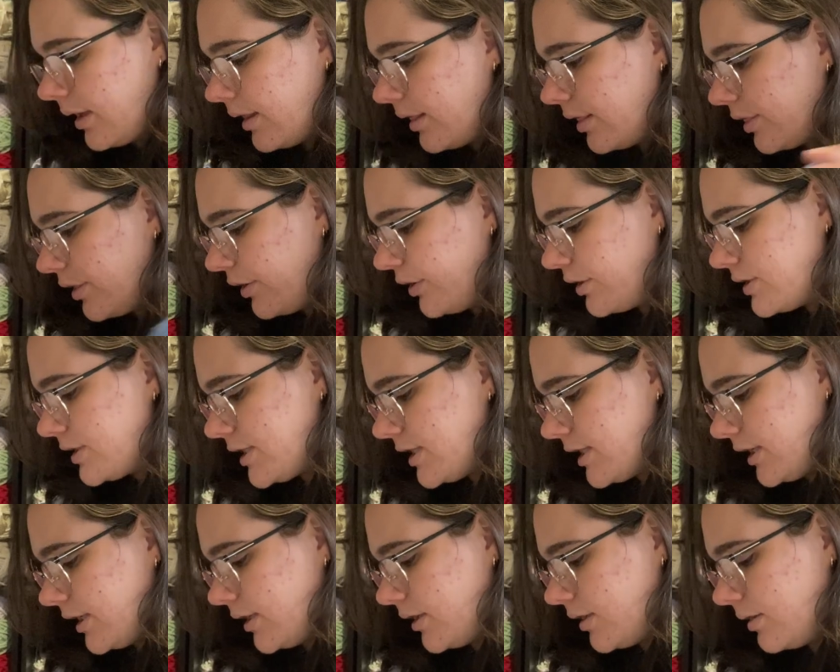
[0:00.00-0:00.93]

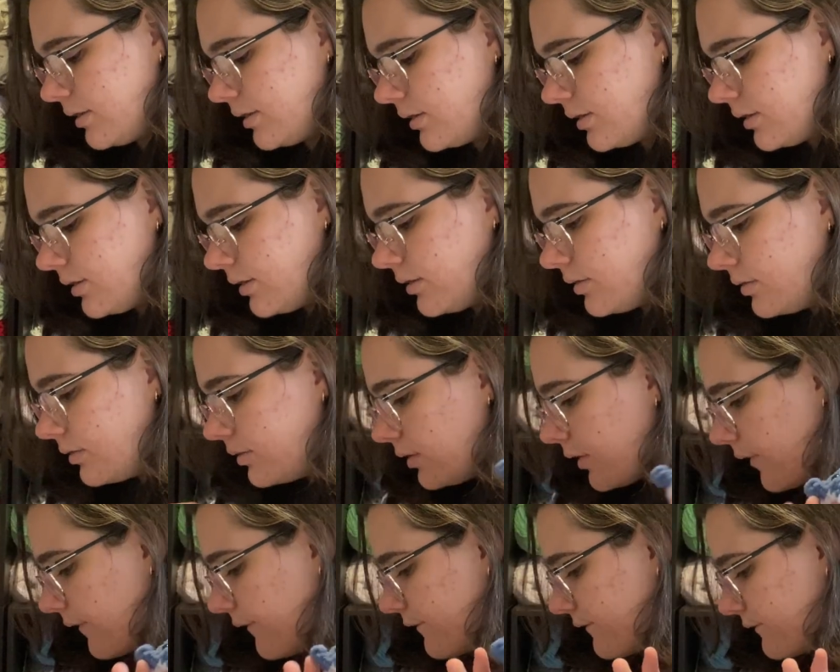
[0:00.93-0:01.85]
13,
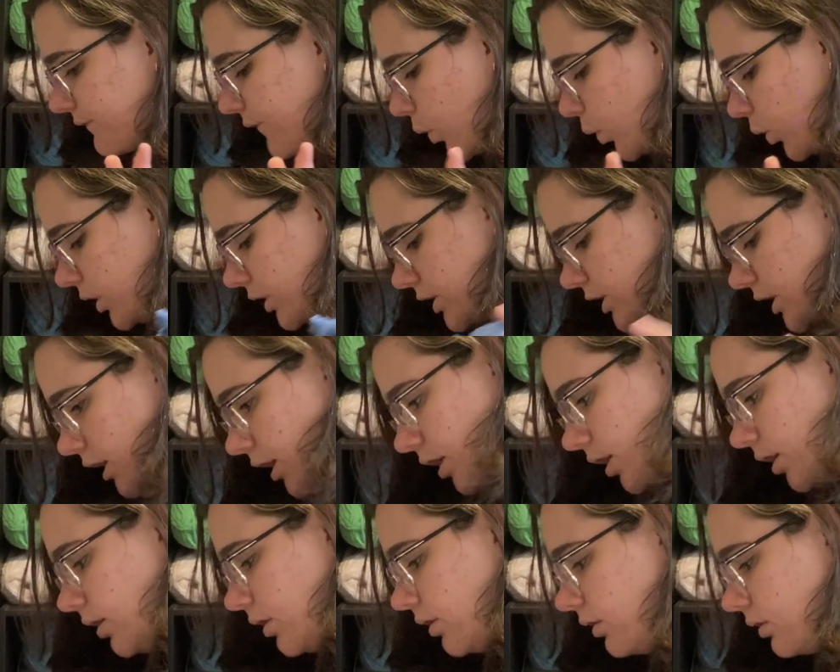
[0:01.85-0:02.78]

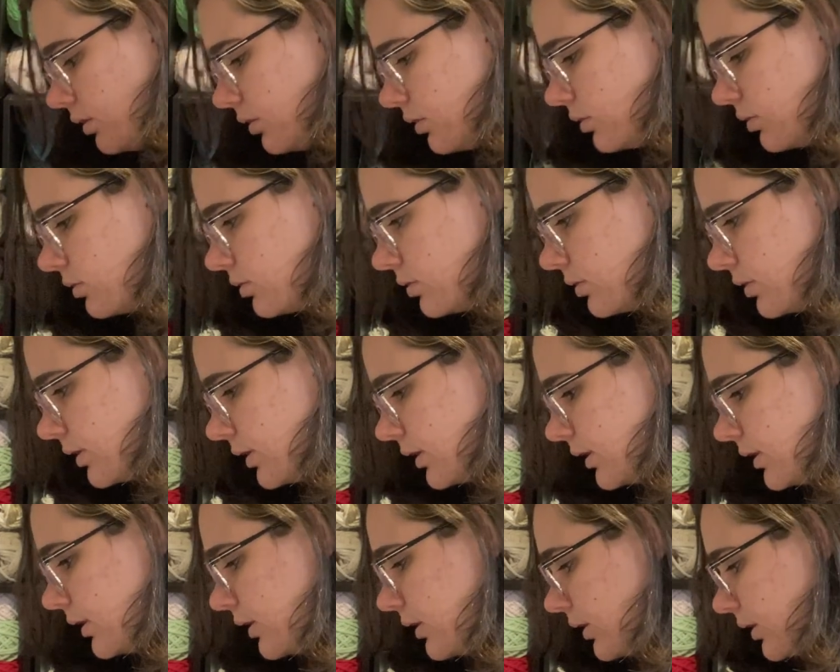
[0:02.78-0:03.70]
14,
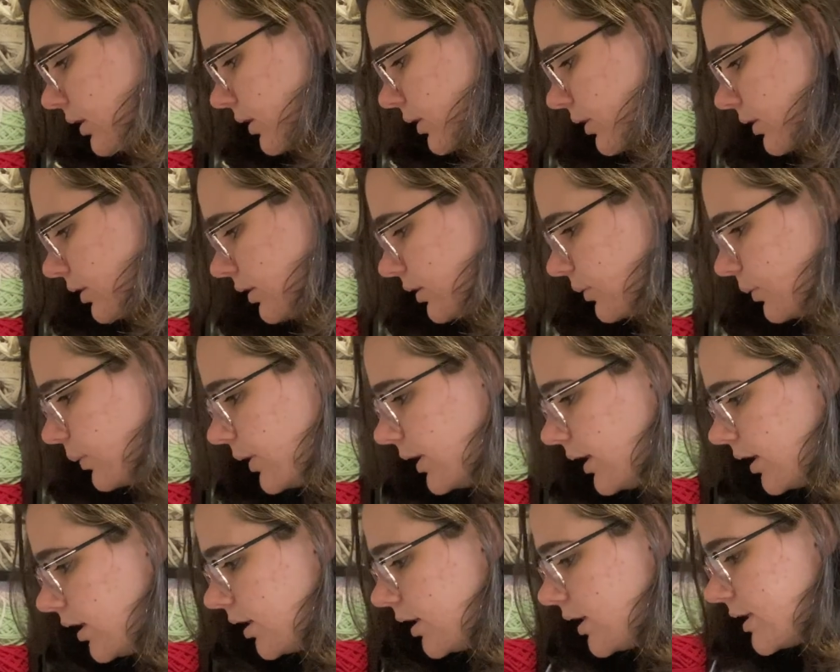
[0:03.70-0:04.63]

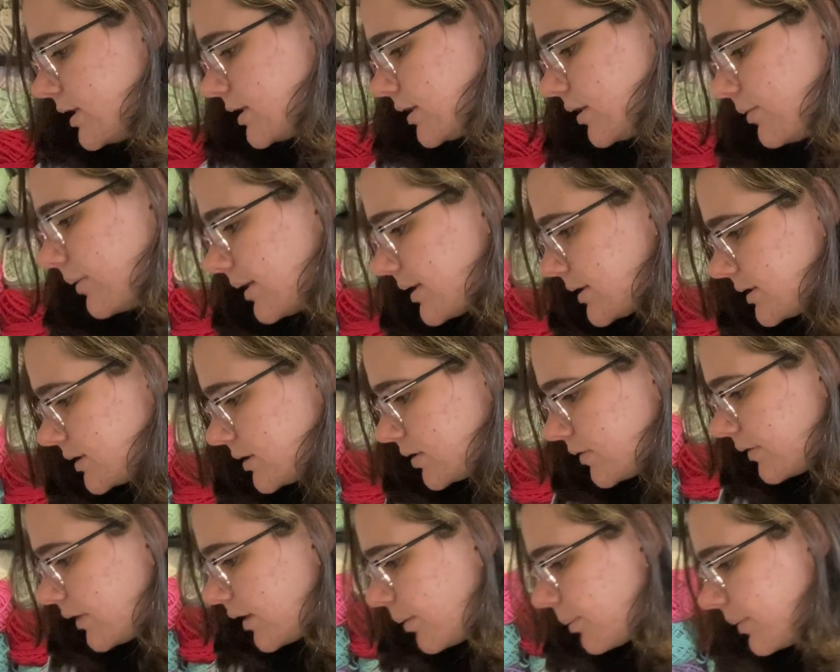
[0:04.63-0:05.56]
where is the rest of them?
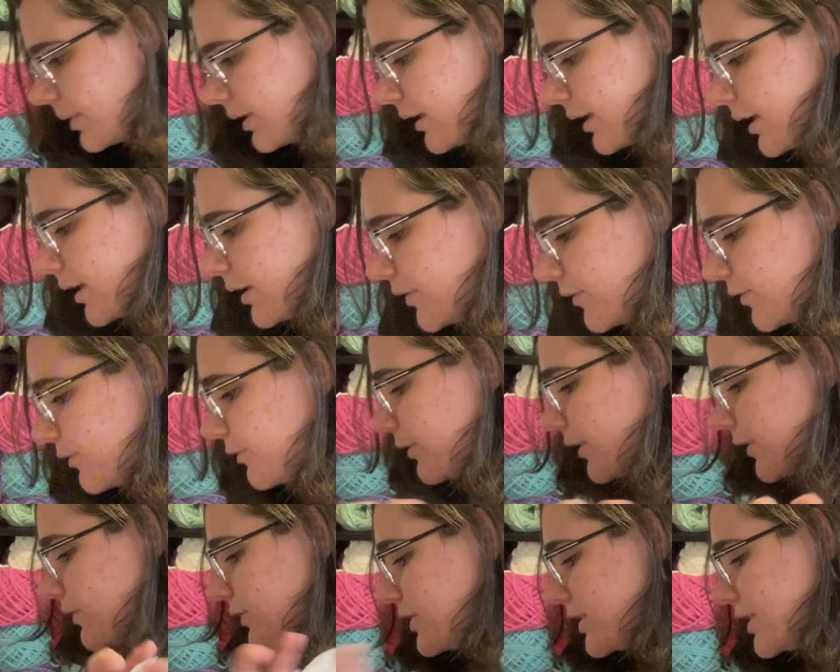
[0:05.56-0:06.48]

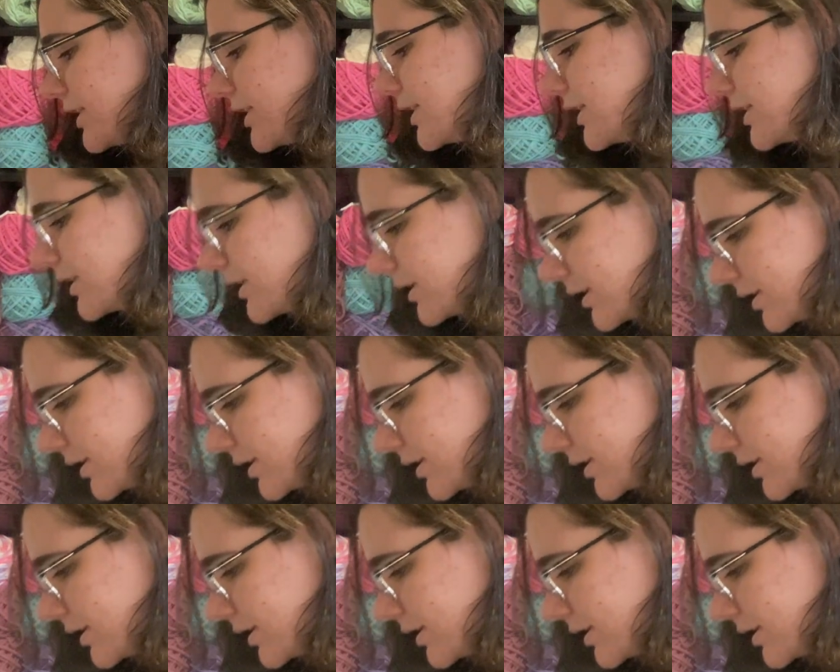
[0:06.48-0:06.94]
15,